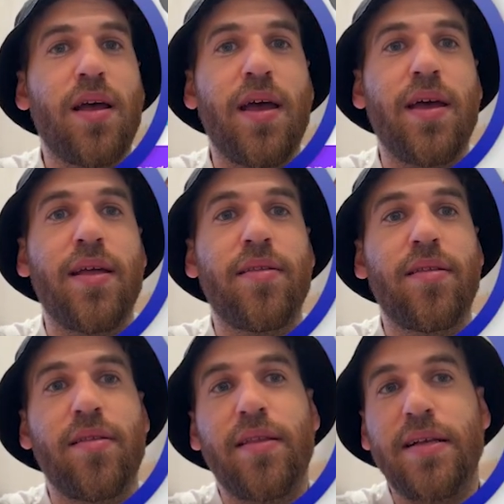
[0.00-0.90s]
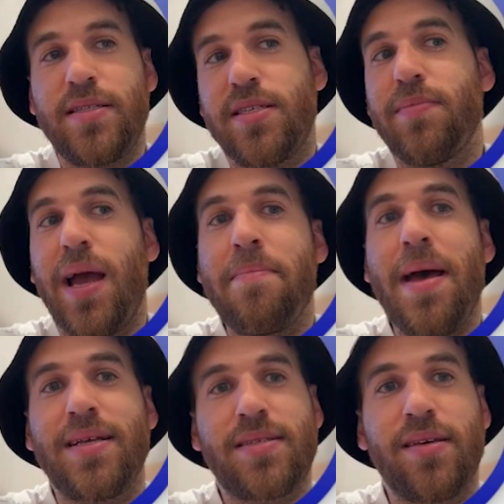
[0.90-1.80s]
and this is my
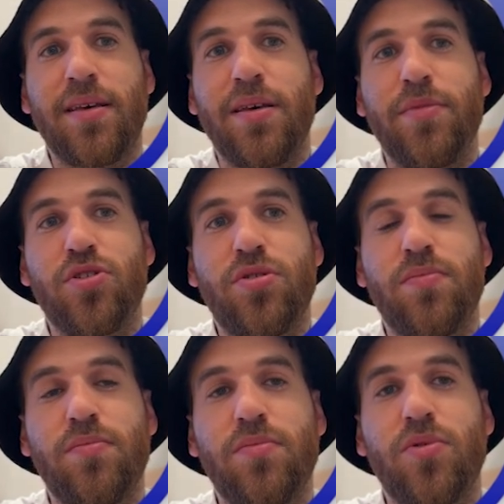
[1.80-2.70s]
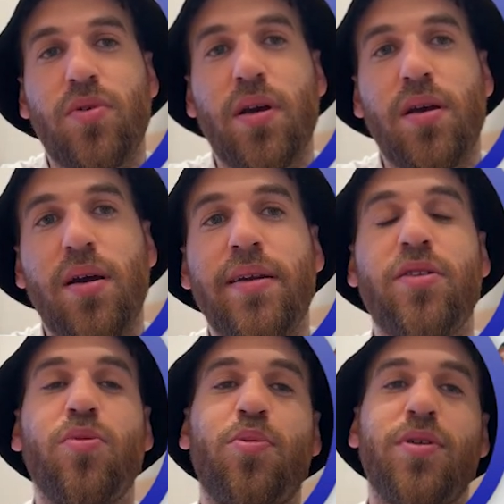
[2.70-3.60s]
masking image. Okay, I need
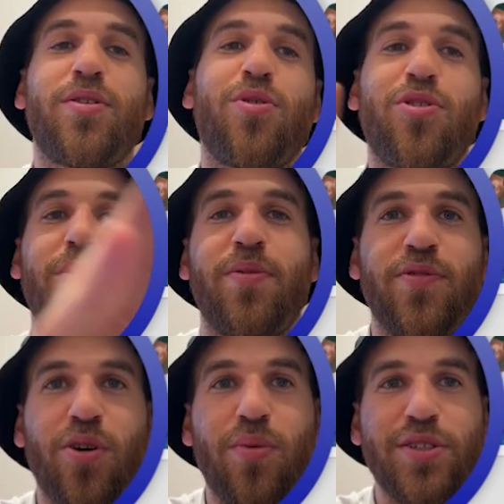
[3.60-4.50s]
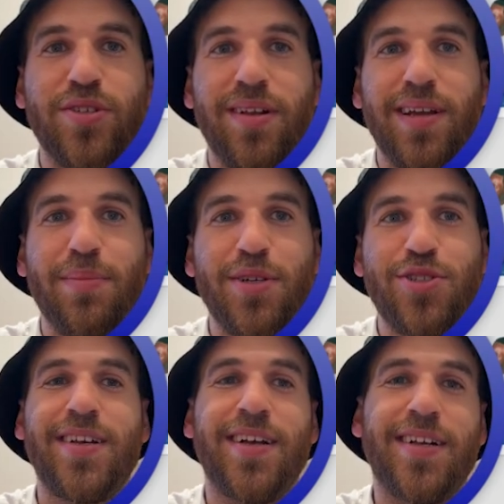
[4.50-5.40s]
to put it on top of the original
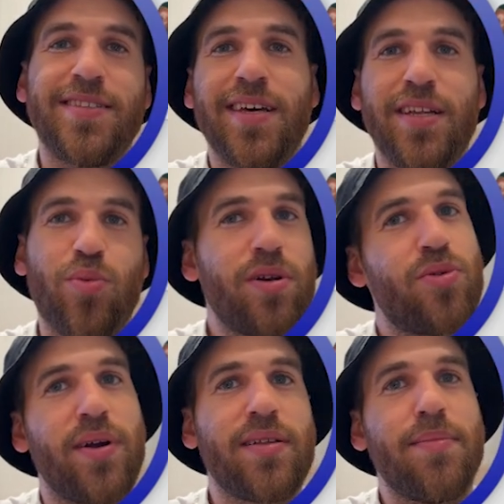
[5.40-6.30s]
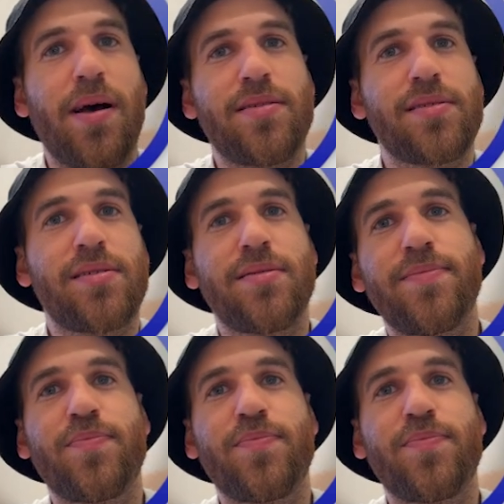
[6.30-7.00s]
image, and then it will create the mask.